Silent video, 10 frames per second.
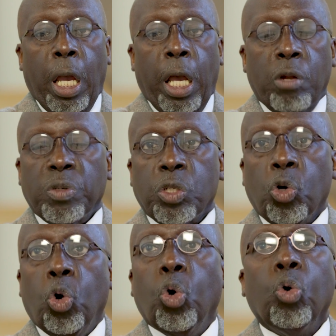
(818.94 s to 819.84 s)
And it was an
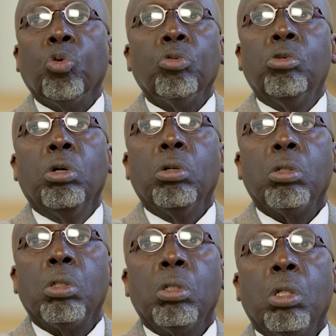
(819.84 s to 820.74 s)
old
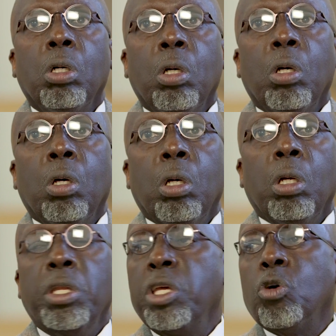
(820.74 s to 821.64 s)

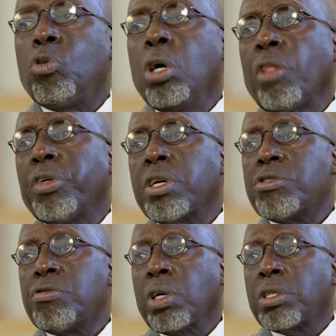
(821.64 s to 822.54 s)
neo-Gothic
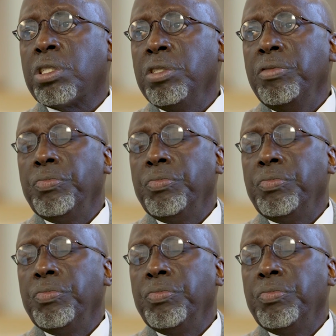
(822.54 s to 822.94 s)
structure